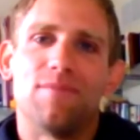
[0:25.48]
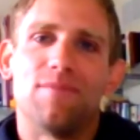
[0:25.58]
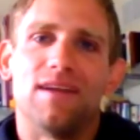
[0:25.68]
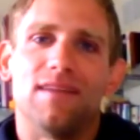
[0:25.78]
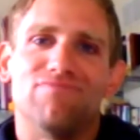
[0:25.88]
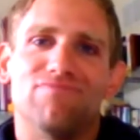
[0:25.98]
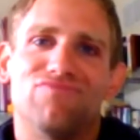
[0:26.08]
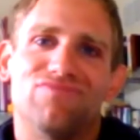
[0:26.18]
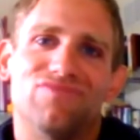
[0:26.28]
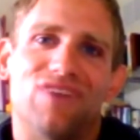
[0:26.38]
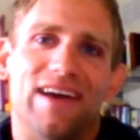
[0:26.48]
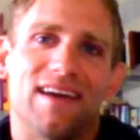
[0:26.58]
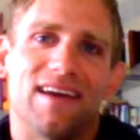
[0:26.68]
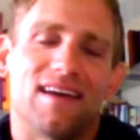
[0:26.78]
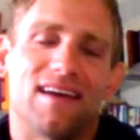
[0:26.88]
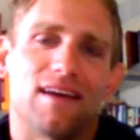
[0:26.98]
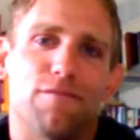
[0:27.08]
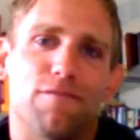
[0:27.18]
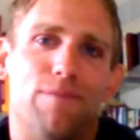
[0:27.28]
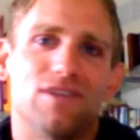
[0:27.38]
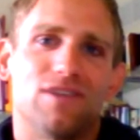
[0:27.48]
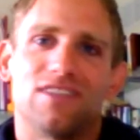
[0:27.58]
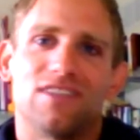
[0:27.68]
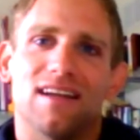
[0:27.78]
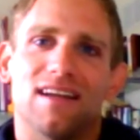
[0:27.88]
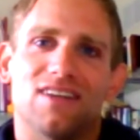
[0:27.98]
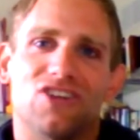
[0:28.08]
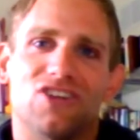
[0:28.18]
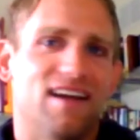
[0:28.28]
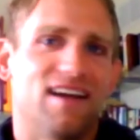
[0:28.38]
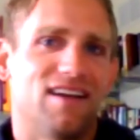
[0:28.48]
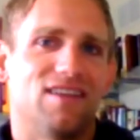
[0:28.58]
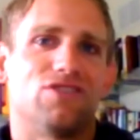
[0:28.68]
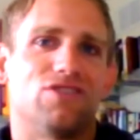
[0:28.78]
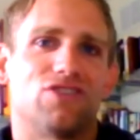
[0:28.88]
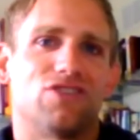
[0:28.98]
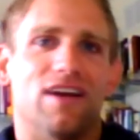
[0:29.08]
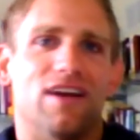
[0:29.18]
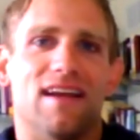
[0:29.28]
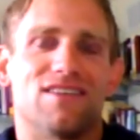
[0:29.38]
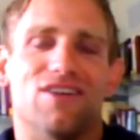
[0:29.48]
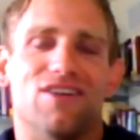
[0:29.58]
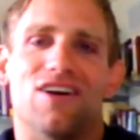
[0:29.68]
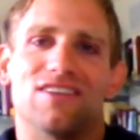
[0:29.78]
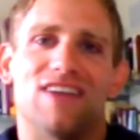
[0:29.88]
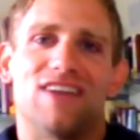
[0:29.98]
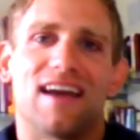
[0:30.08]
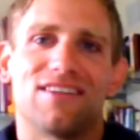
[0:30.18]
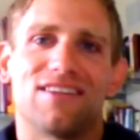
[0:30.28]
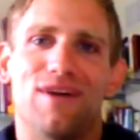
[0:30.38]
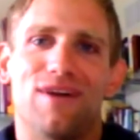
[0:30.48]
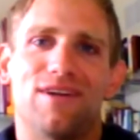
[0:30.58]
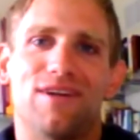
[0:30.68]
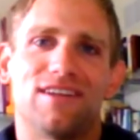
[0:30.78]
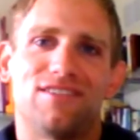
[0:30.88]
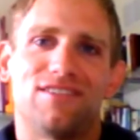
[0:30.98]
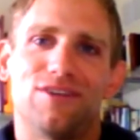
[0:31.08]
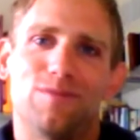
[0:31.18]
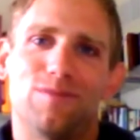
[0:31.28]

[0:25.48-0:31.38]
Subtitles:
I mean, like I've posted, training hasn't gone exactly the way I wanted to,